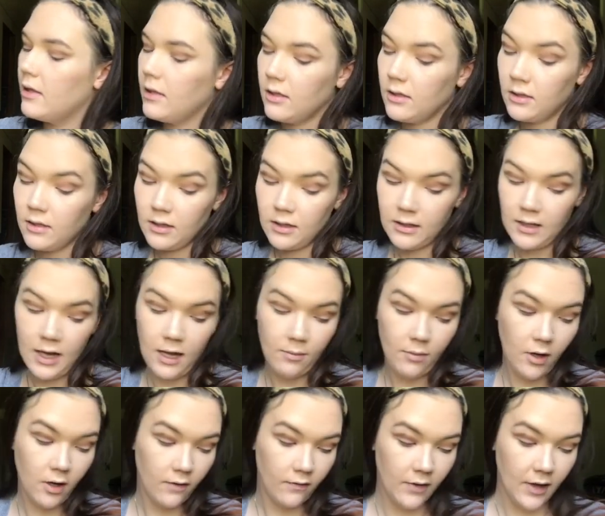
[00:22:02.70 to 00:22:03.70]
then dab
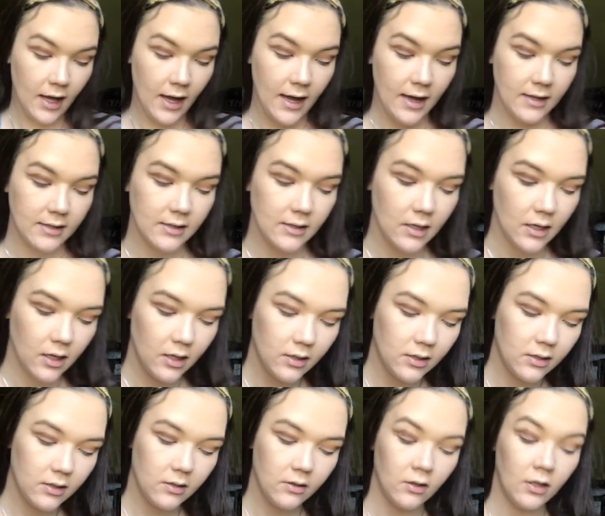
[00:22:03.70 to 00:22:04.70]
off the
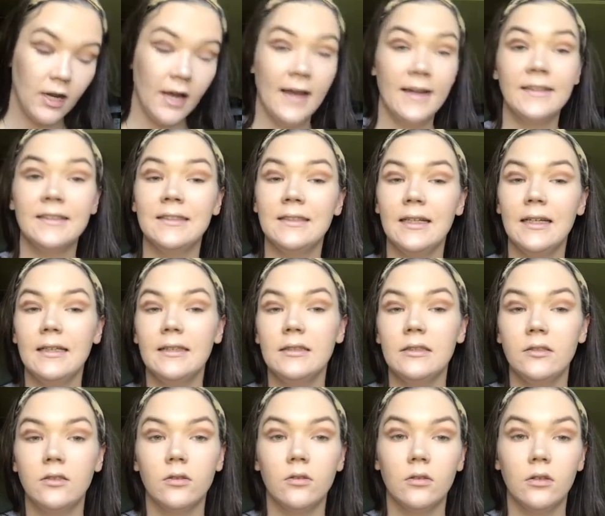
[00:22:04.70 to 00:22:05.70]
excess
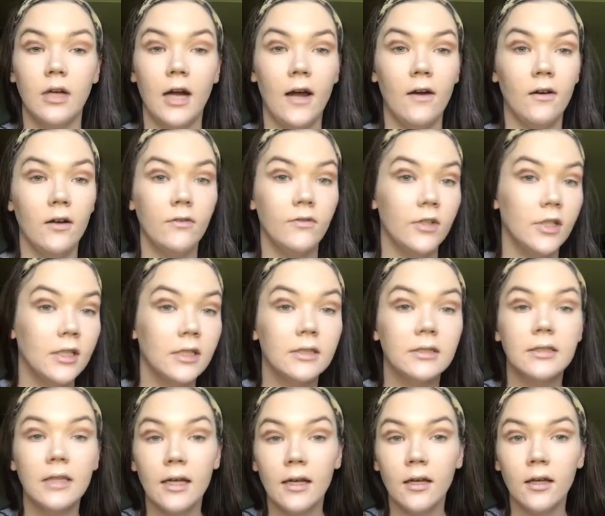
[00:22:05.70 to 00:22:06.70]
or however you
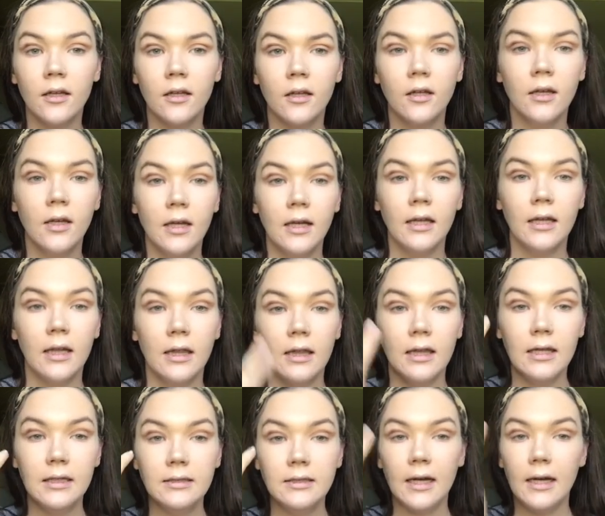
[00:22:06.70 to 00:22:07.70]
say it.
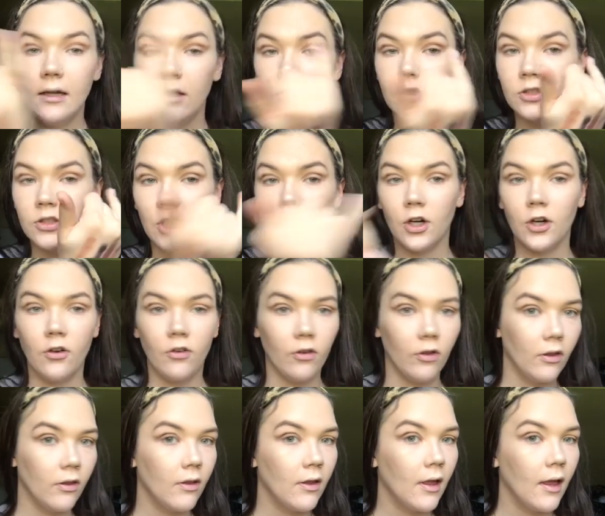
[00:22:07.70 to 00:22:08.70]
This eye looks darker
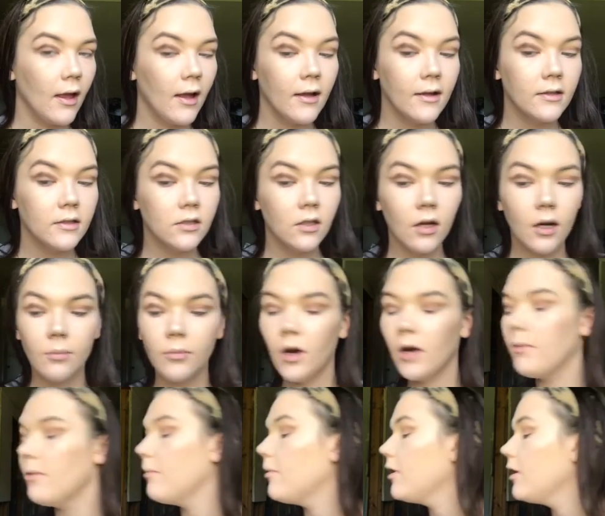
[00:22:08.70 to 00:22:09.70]
than that eye, so I'm
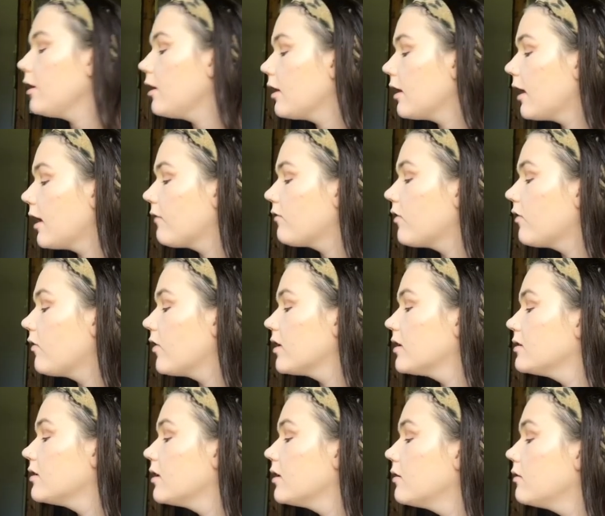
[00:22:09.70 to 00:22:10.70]
probably gonna have to fix
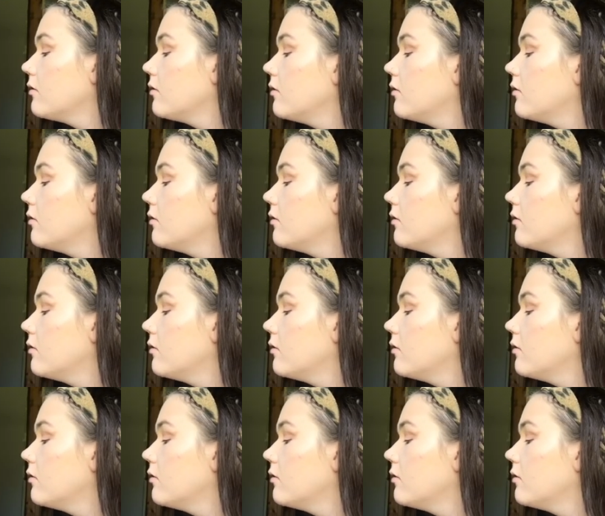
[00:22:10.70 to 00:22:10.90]
it.